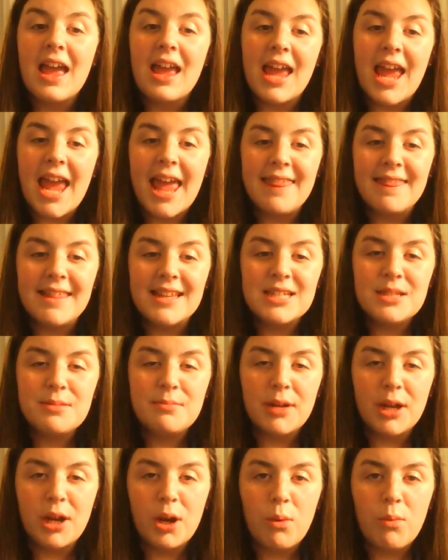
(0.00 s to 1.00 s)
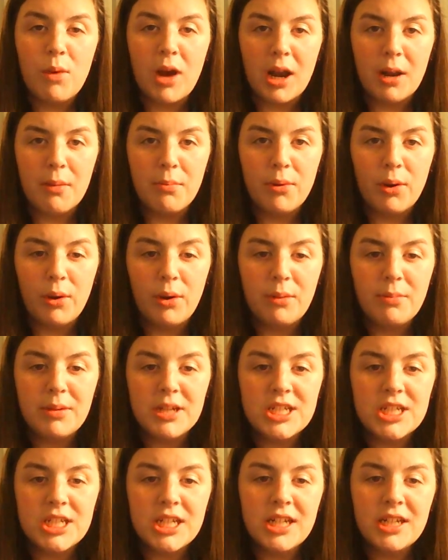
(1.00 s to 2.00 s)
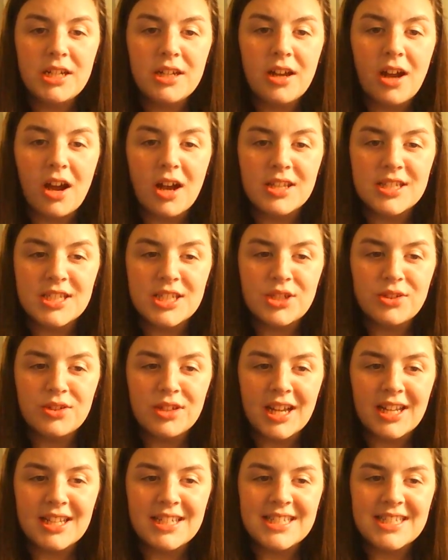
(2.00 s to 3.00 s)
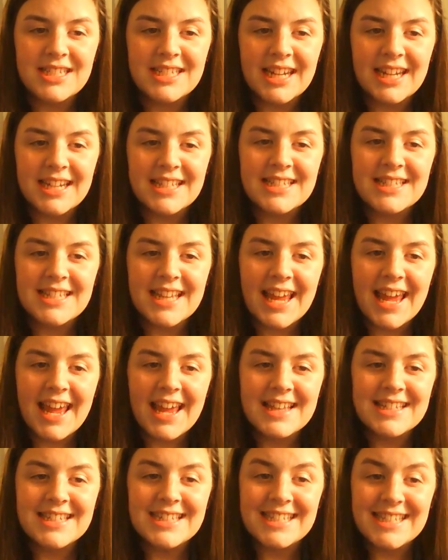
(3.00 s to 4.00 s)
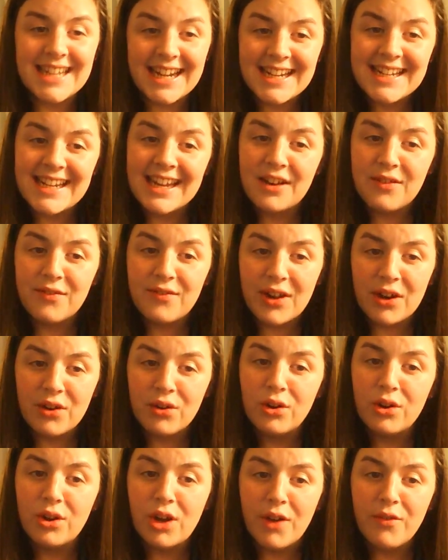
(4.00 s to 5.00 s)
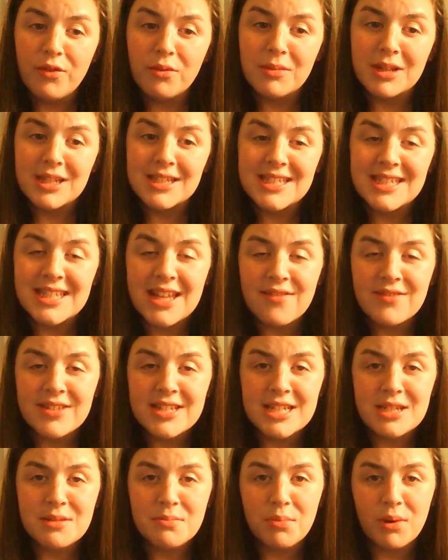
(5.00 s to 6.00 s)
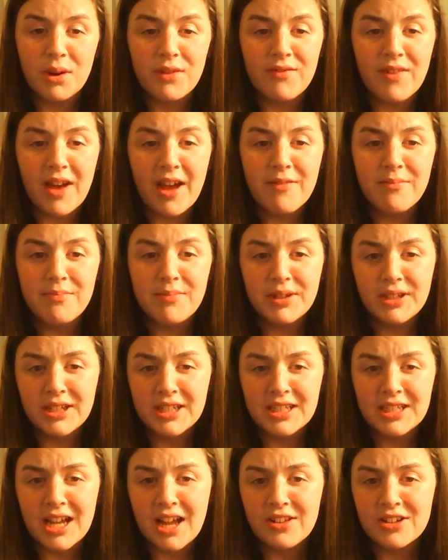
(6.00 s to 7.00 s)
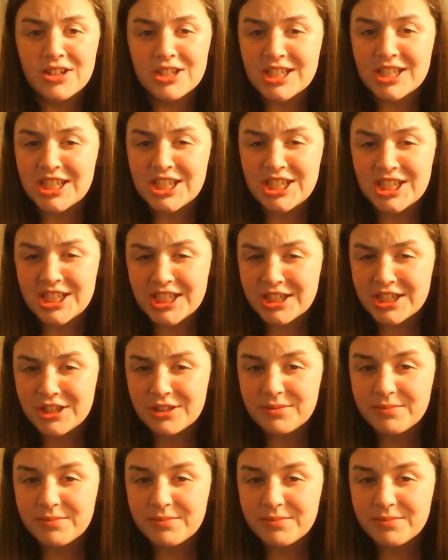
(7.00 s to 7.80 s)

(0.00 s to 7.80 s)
And this marijuana prohibition costs the United States state and federal governments $17.5 billion each year.